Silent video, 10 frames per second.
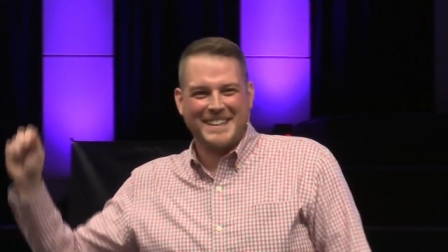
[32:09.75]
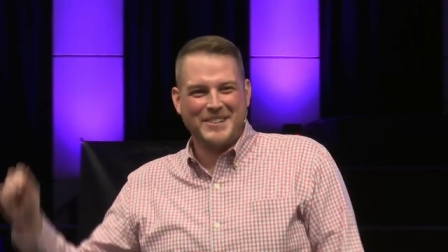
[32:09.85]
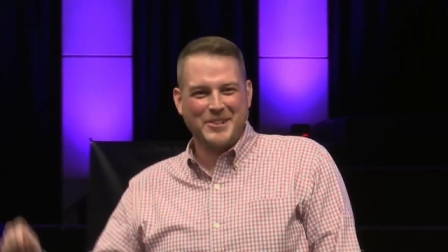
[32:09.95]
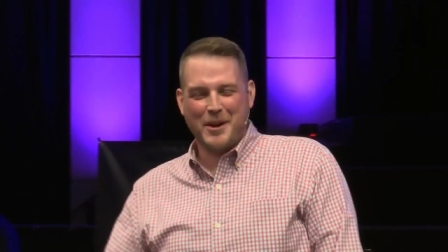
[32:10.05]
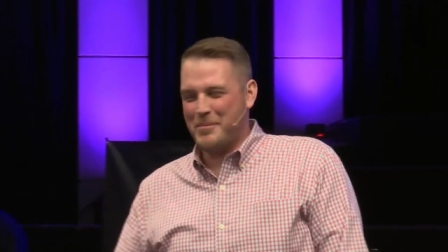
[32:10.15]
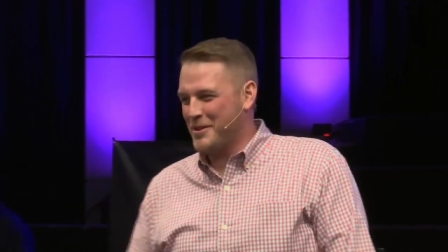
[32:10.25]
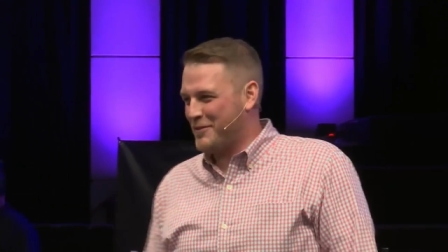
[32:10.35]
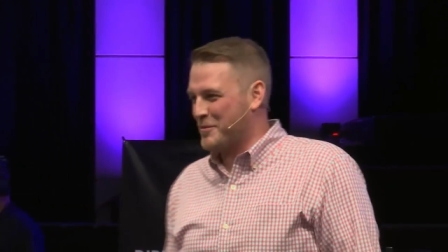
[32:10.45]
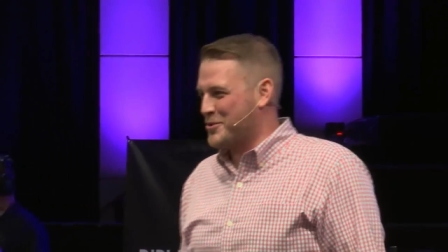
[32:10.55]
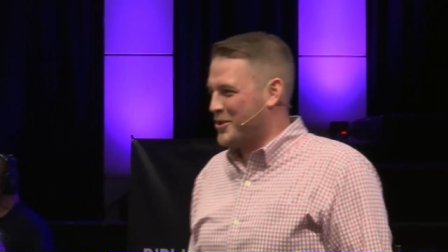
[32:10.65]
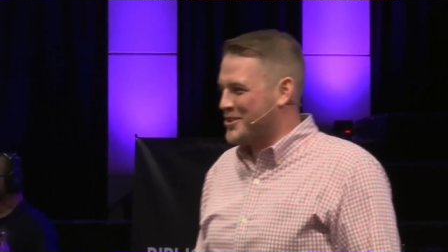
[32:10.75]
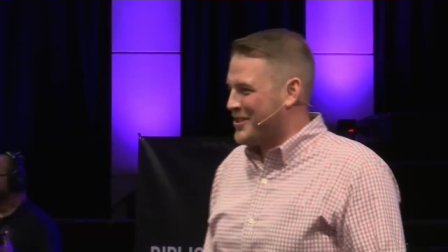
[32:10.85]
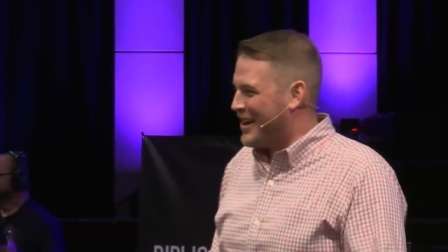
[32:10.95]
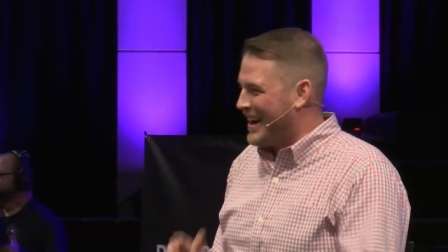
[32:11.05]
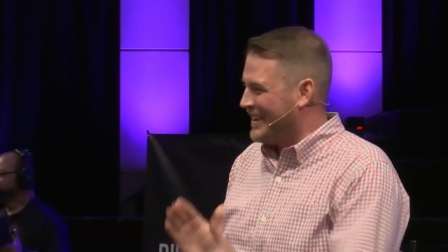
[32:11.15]
You knew I moved from
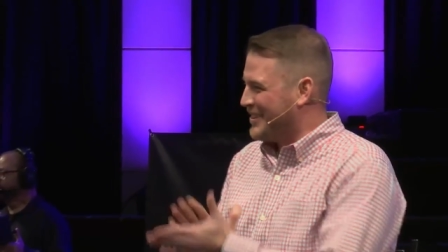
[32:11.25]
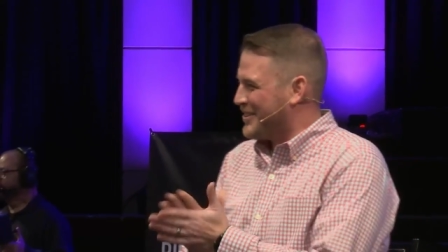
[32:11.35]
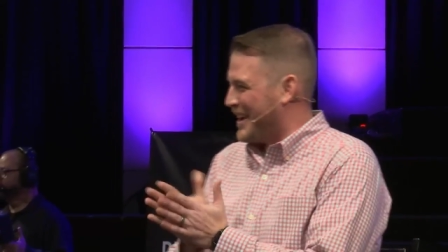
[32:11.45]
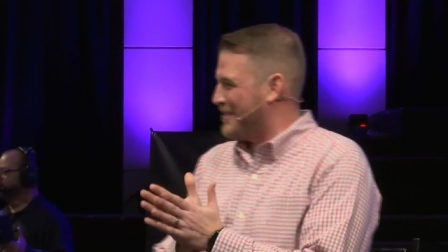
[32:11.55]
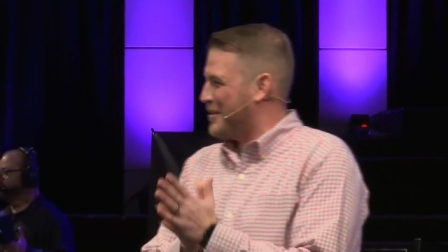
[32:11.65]
Georgia, right? So it's kind